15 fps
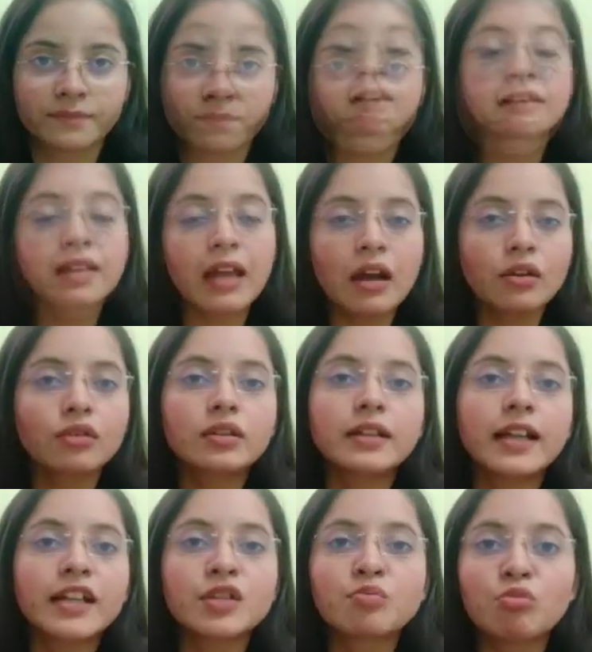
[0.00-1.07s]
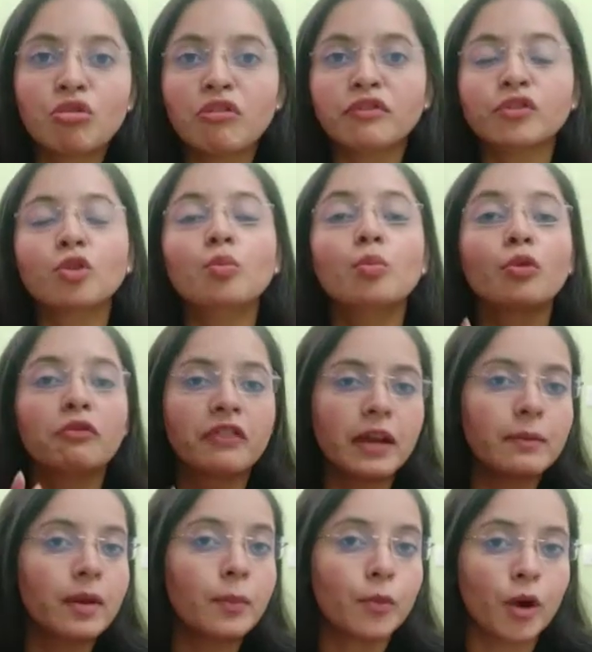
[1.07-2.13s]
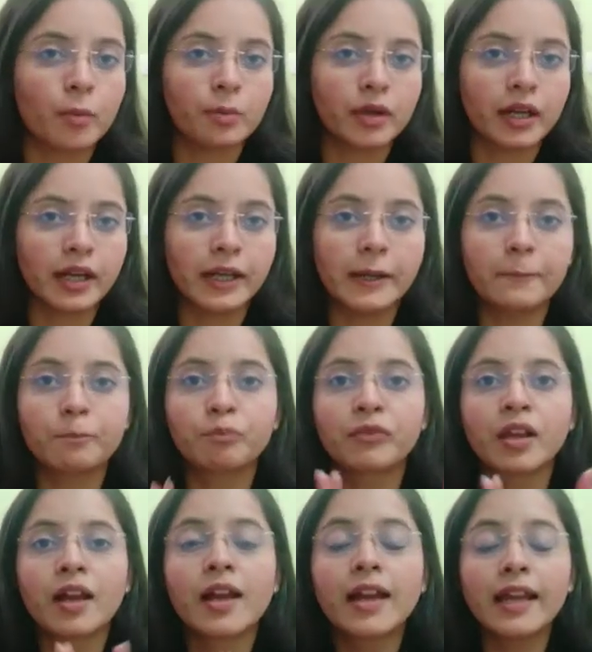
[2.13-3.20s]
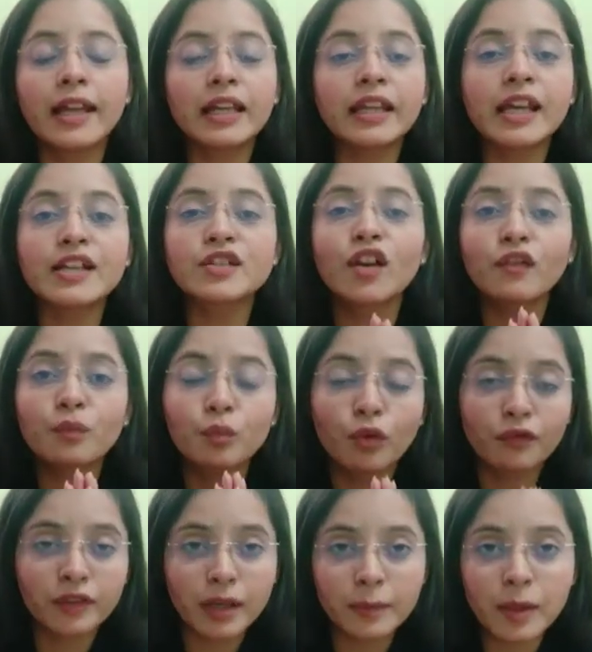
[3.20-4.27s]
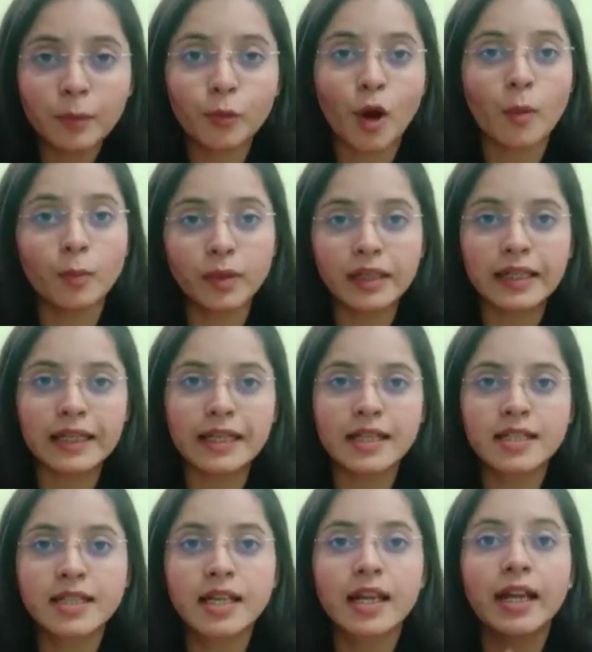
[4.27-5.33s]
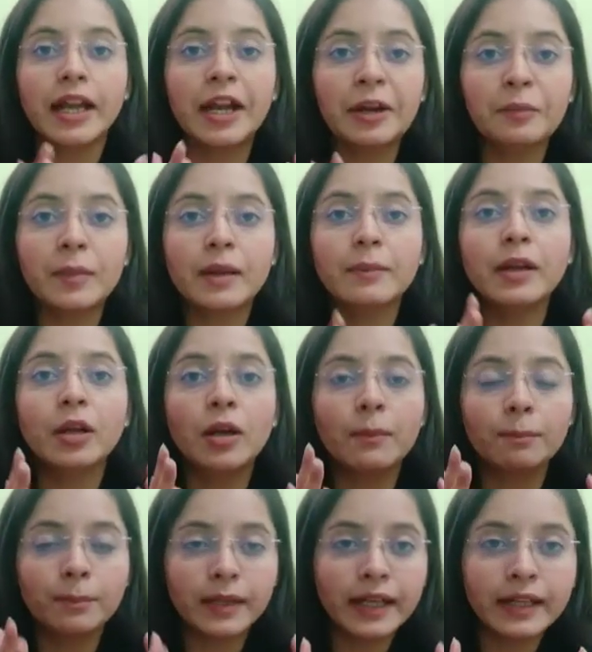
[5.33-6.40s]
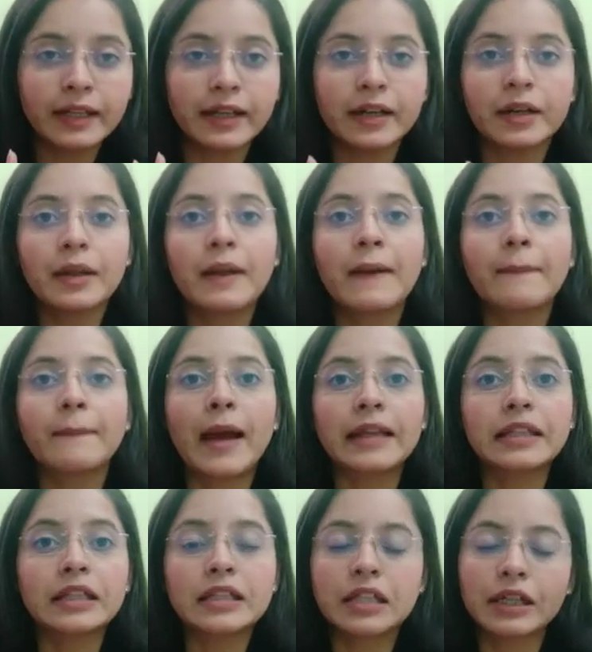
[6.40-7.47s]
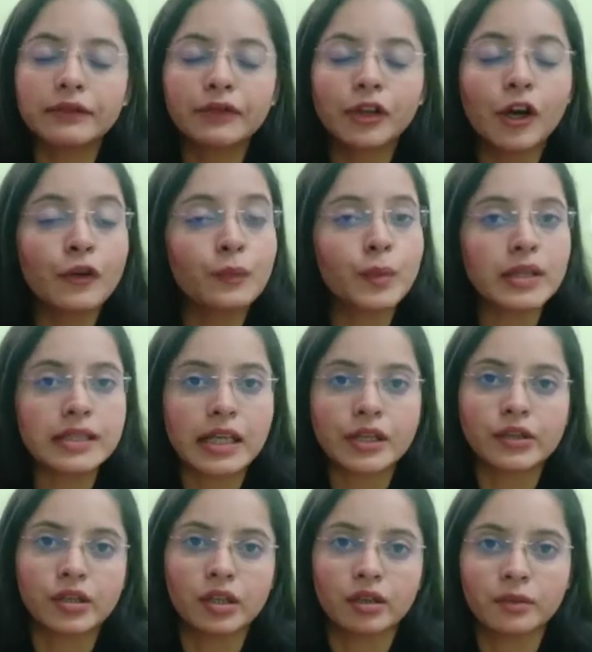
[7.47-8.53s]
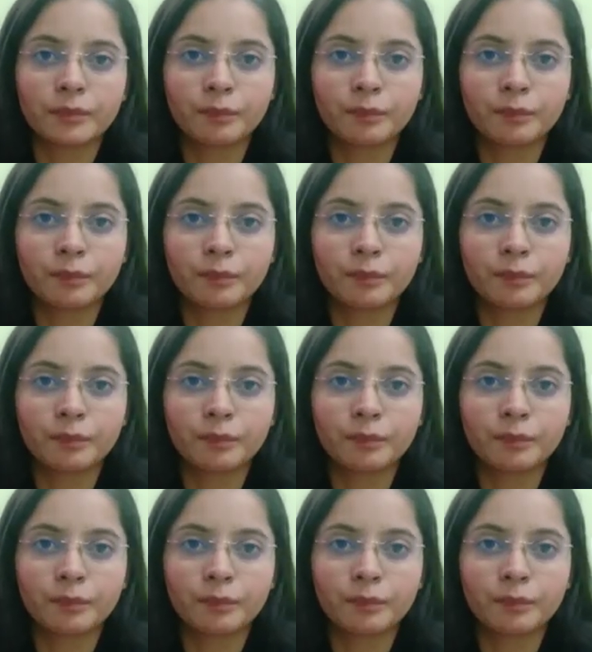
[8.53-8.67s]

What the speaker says: Now, let's move to movable property. In case of movable properties, it may be completed by the delivery of possession.